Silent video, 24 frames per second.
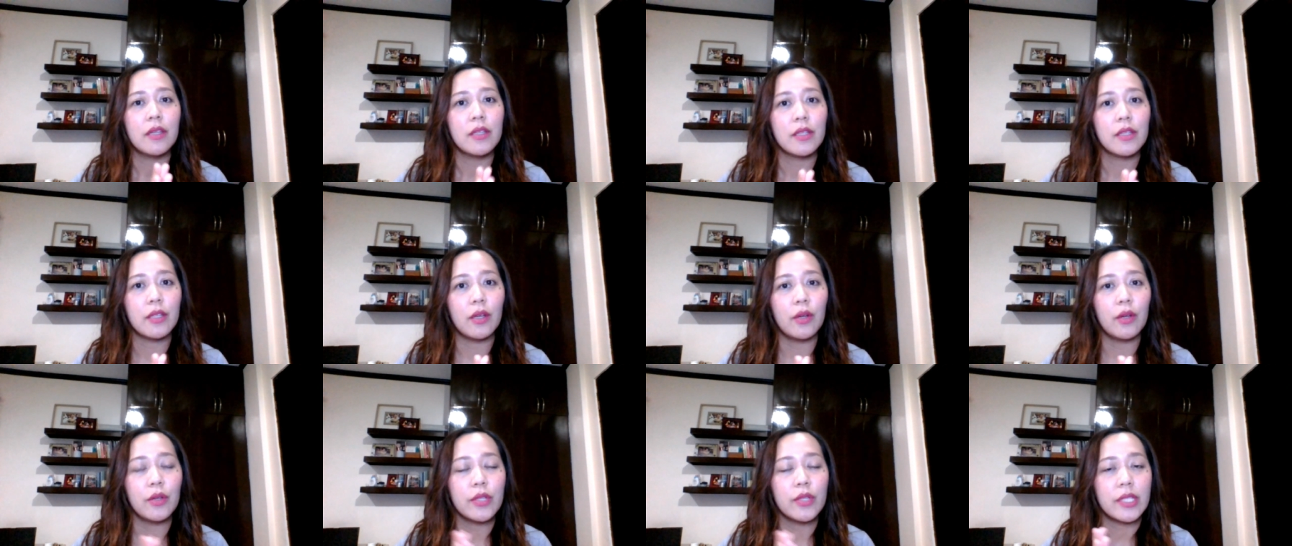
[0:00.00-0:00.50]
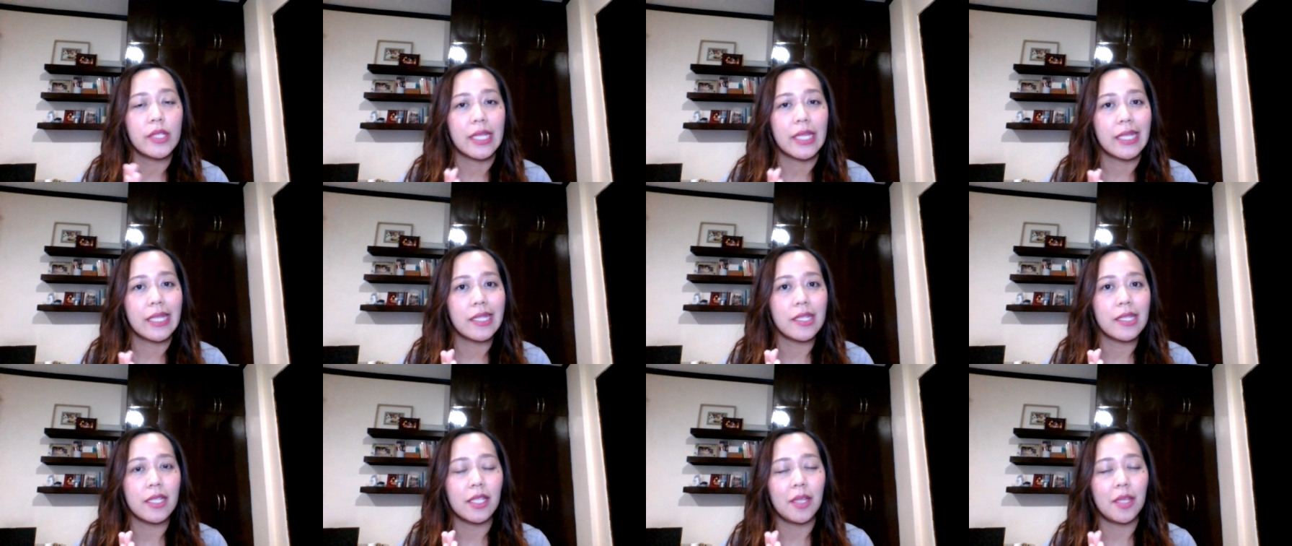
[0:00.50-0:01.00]
So,
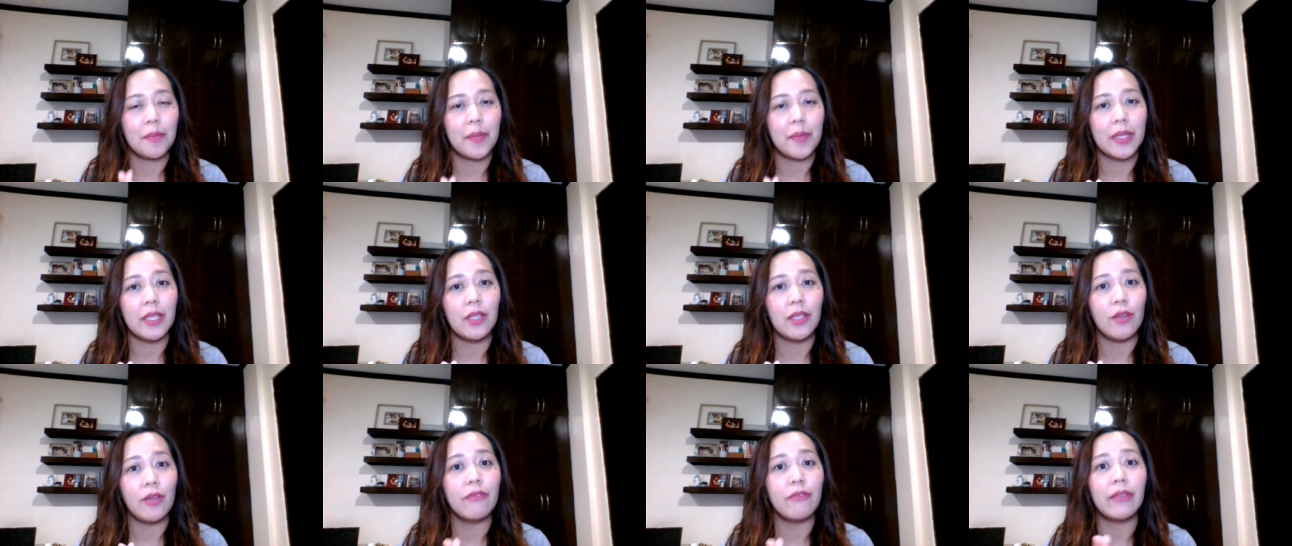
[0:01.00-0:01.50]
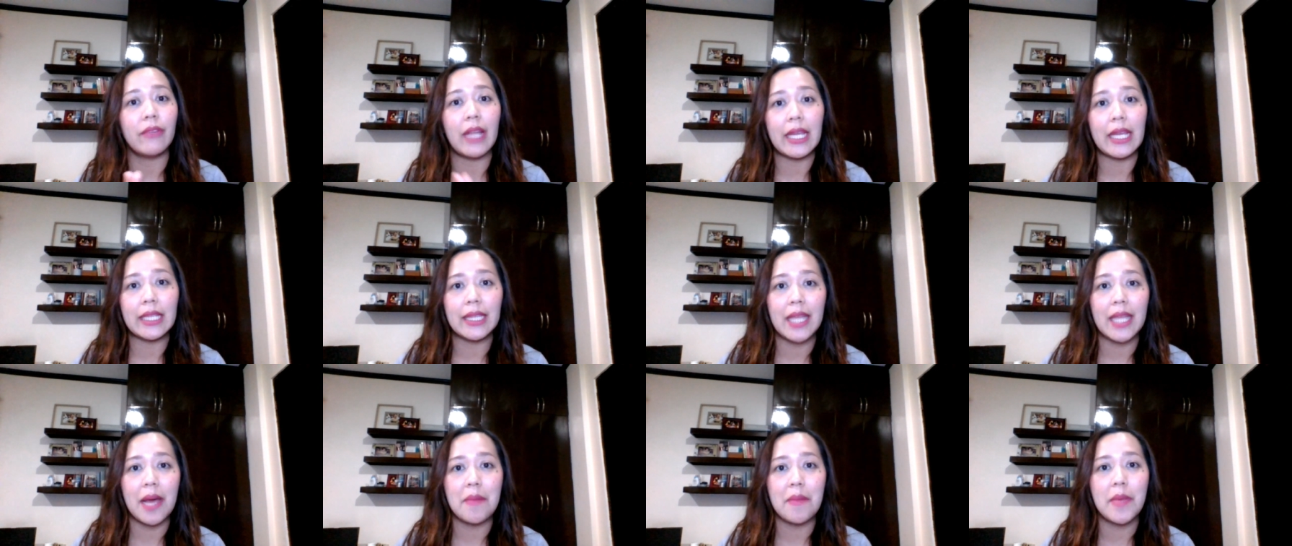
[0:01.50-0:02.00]
since natapat yung
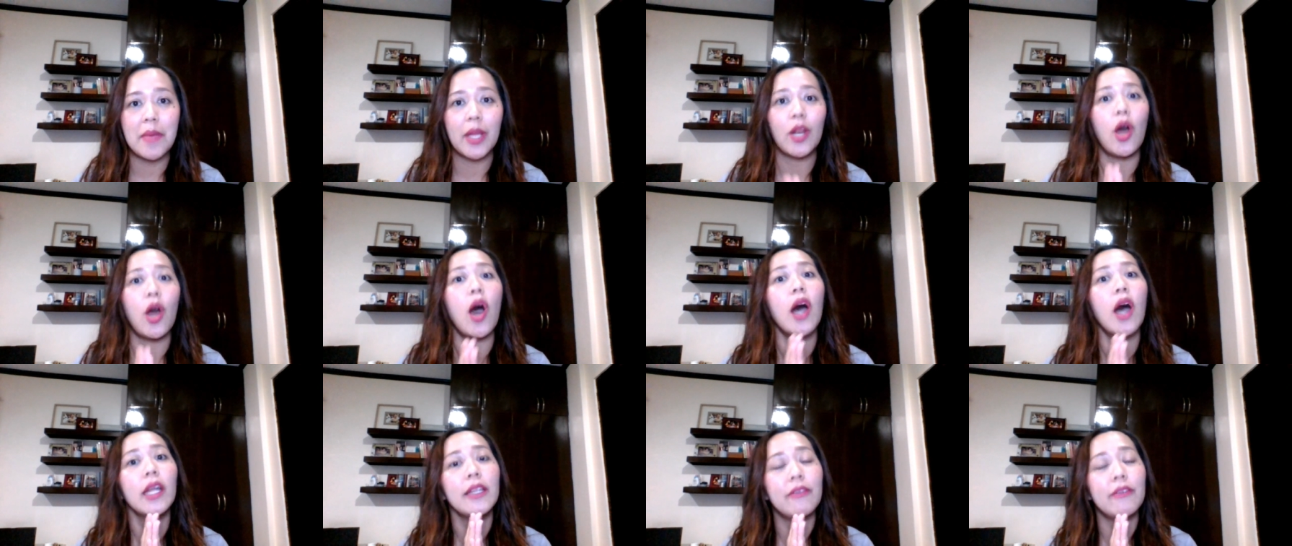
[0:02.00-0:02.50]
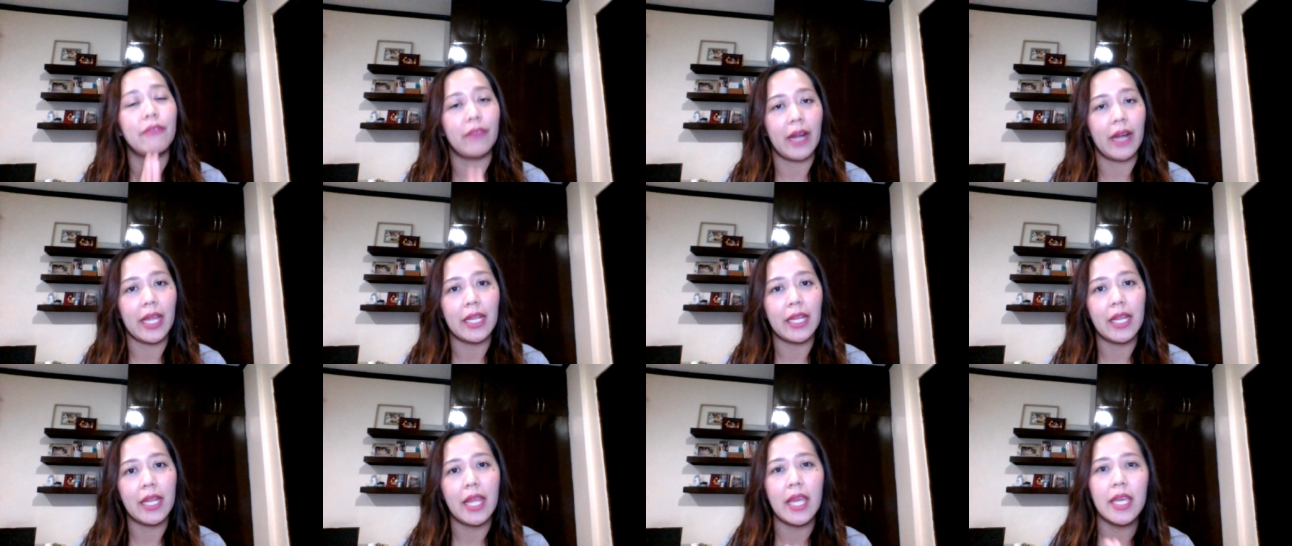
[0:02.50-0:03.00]
flight namin on a
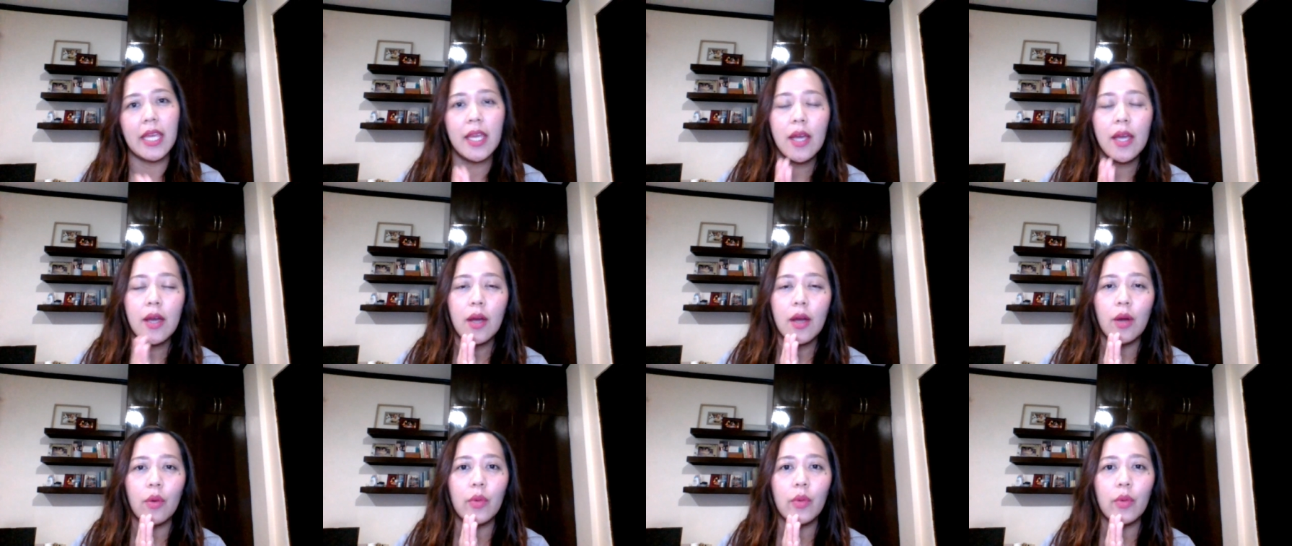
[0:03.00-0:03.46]
Friday,